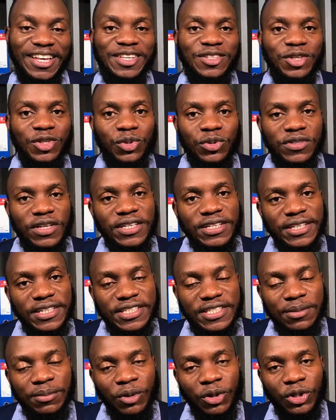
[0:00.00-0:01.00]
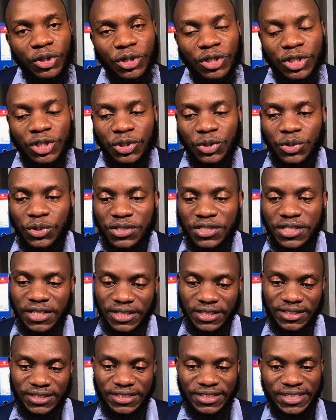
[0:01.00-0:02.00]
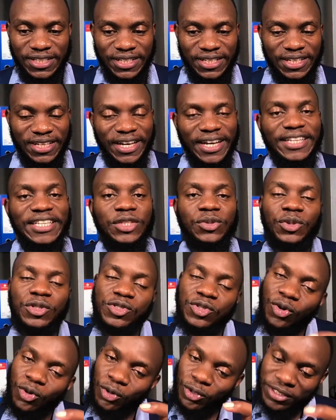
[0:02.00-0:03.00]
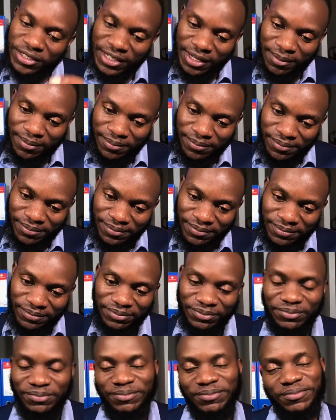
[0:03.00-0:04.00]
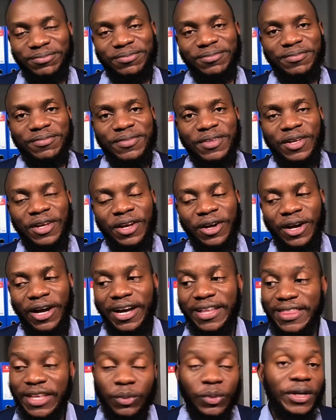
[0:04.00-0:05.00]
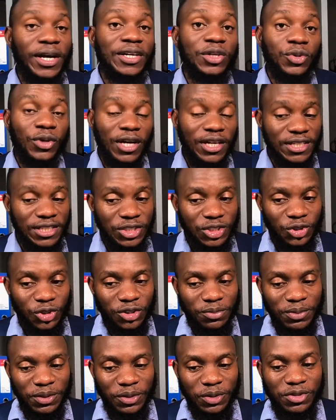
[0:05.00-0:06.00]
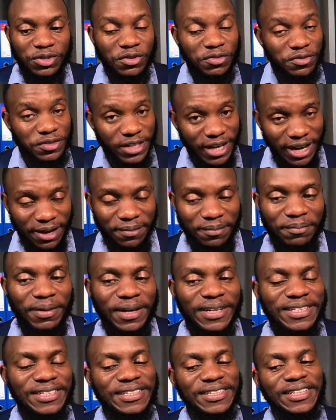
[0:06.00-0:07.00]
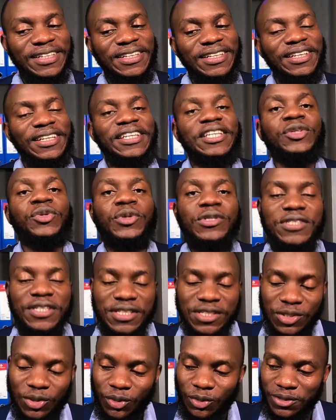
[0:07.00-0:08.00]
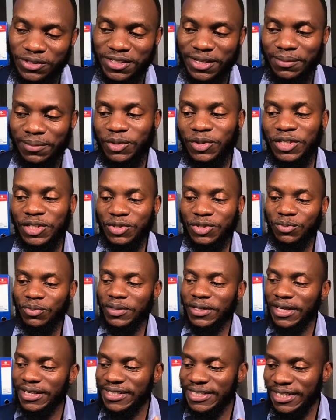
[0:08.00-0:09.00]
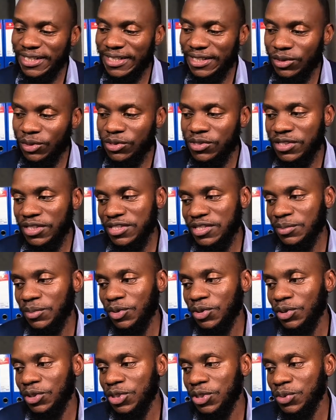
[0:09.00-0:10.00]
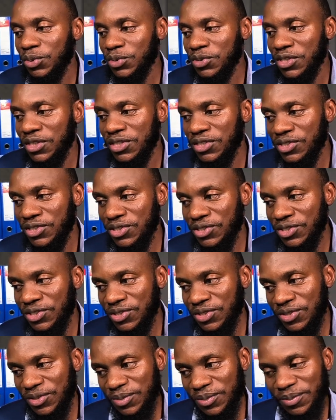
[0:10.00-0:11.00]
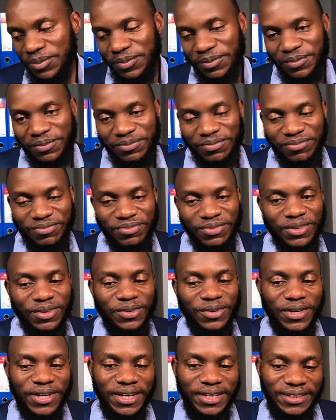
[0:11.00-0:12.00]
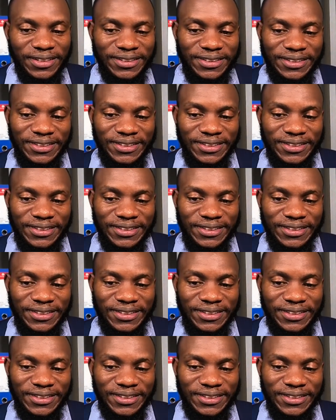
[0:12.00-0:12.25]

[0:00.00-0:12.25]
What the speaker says: it was a testimonial Tuesday, and it was awesome. I think we had to cut it short because of time, but it was just awesome. You need to be attending those testimonial Tuesdays. Okay?